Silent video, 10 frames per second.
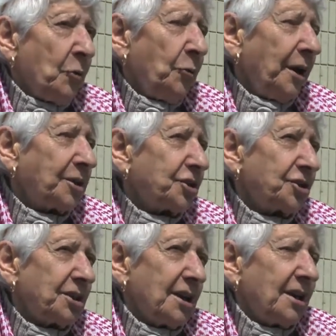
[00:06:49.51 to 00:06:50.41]

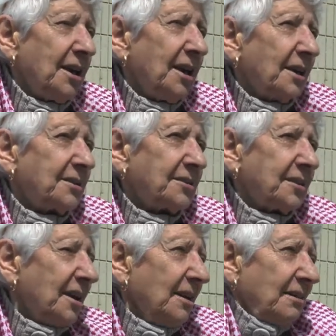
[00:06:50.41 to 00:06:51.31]
which it
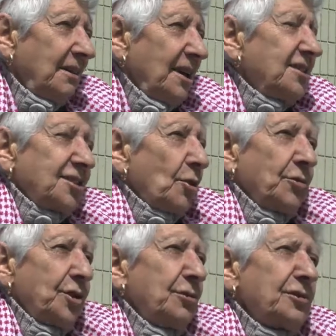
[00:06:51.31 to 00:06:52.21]
is so
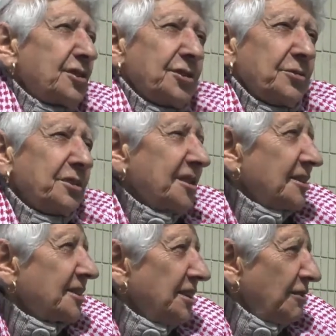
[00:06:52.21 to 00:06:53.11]
used to it
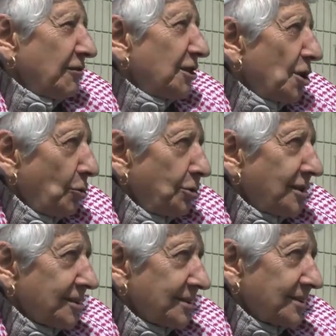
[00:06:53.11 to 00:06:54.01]
doesn't even
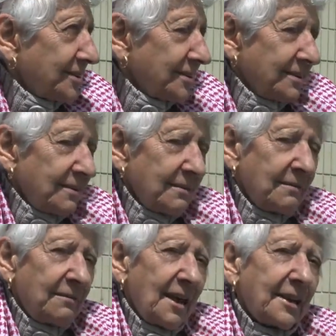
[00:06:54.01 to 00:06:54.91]
notice
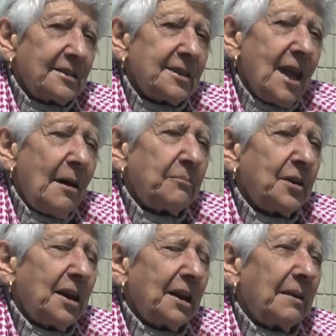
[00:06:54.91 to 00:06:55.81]
that it's
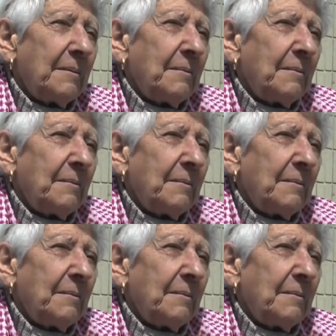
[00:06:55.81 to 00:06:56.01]
happening,